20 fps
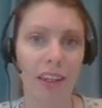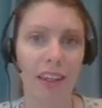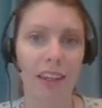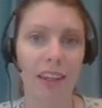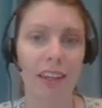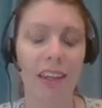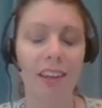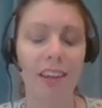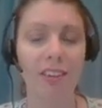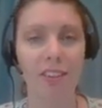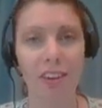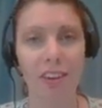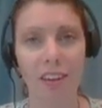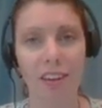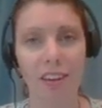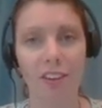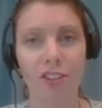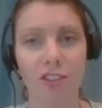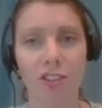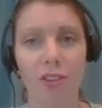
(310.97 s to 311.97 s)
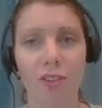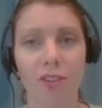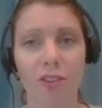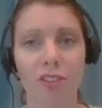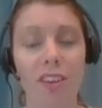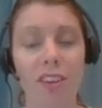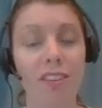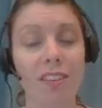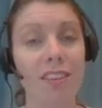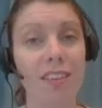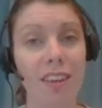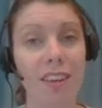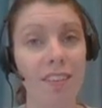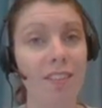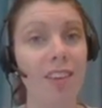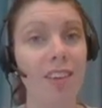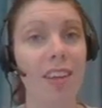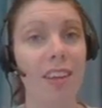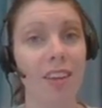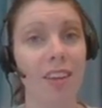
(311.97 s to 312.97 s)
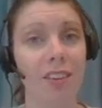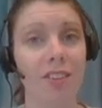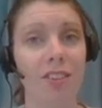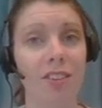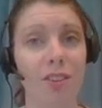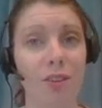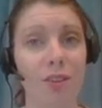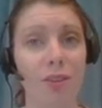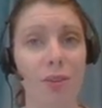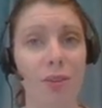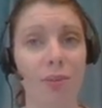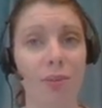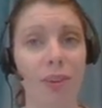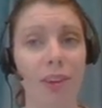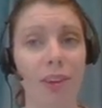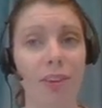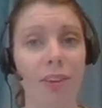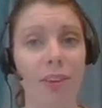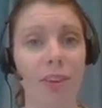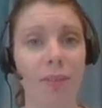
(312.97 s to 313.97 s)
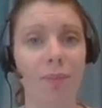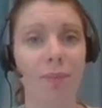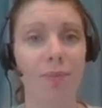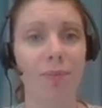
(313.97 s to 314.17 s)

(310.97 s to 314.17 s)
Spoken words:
and indirectly shows sensitivity to your reader.